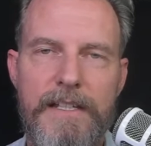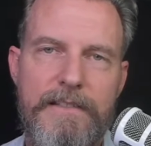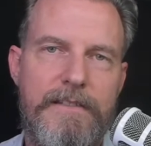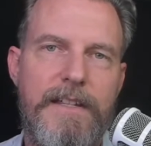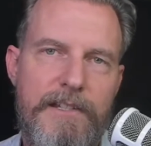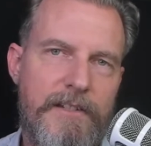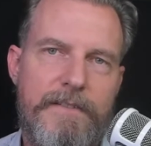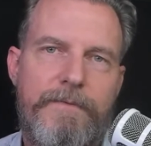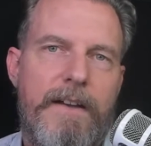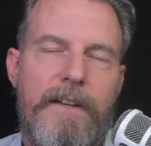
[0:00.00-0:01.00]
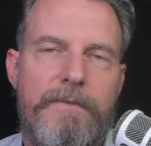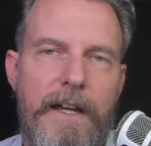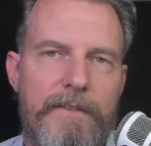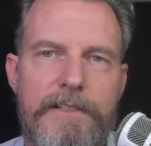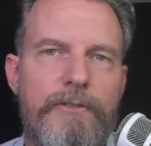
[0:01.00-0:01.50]
It's just 5 out of
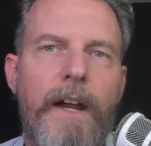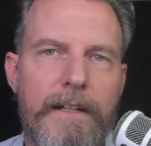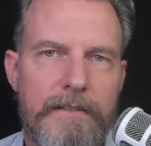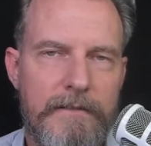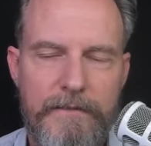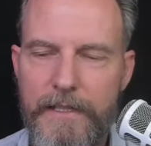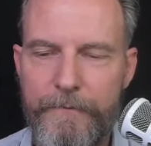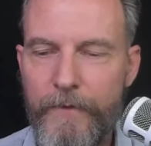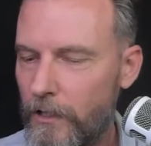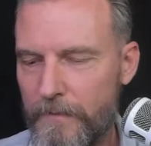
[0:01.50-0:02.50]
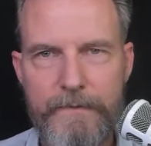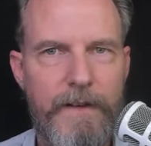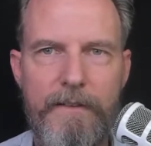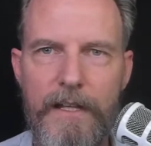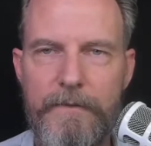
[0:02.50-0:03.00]
5. It's great. The film is
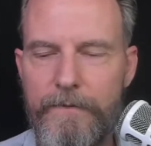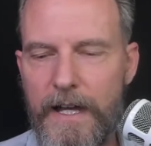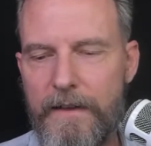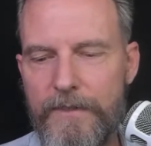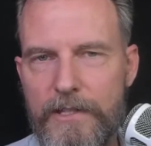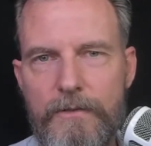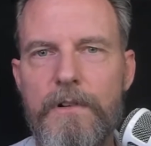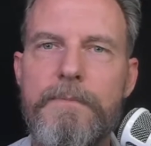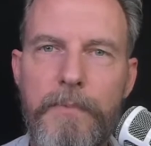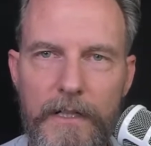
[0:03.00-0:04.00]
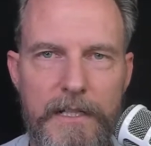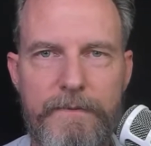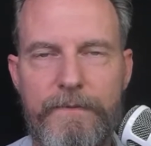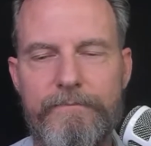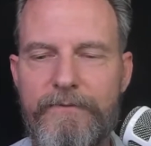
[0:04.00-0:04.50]
5 out of 5. The source book
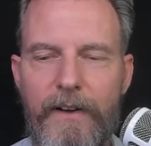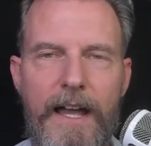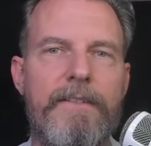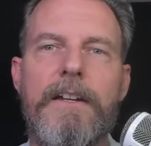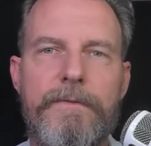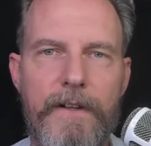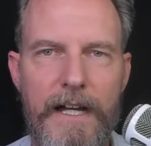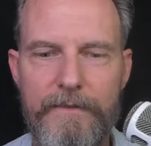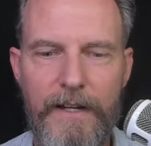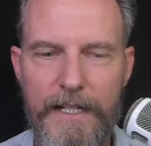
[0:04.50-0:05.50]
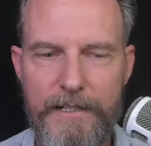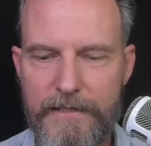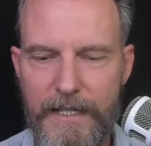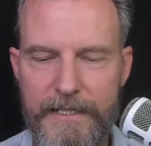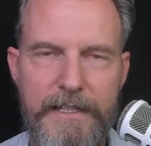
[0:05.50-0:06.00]
is 5 out of 5. I
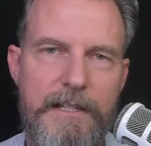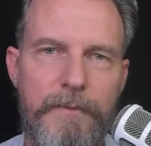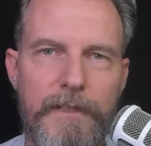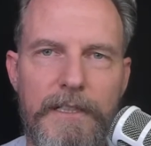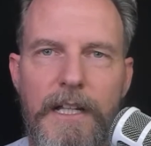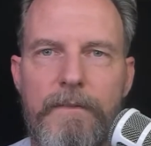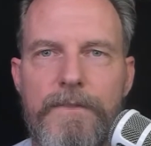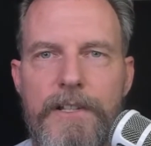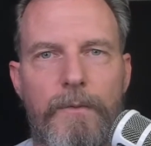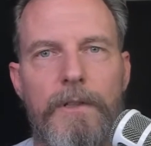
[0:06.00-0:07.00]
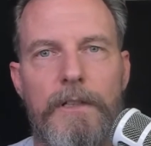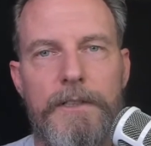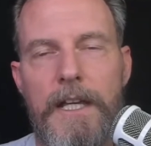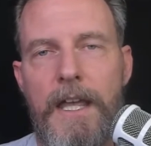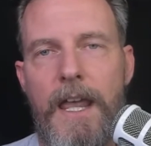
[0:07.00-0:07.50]
just desperately love this
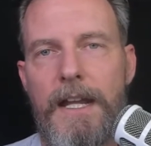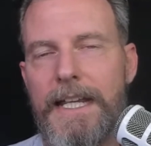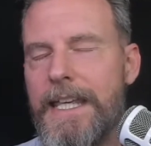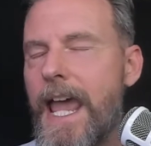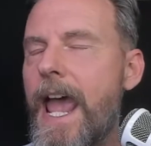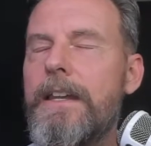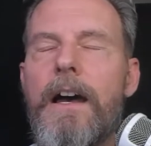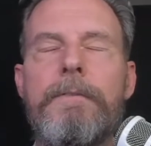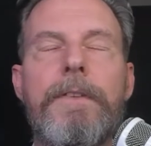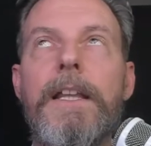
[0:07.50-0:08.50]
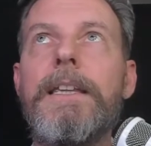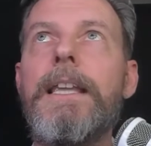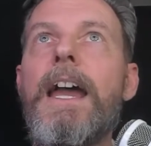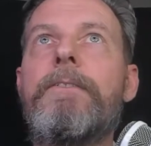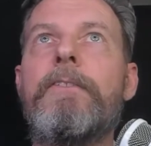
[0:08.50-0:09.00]
world, and I cannot for the
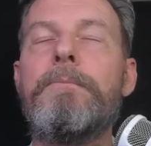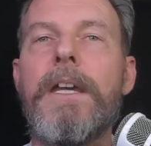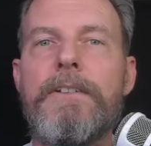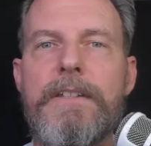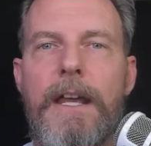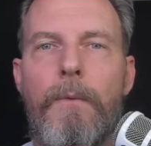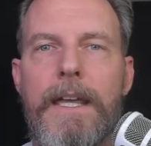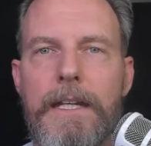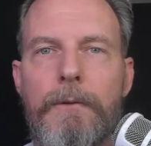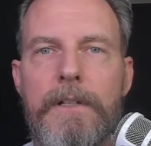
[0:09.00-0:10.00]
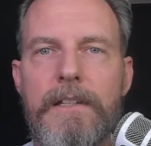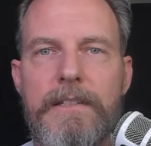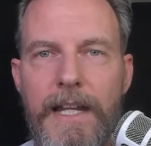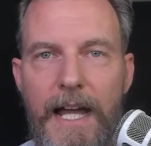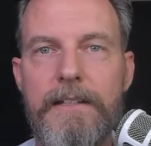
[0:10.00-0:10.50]
life of me understand why anyone
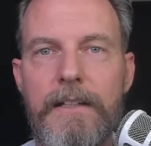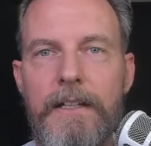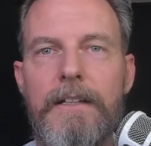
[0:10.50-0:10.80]
does not.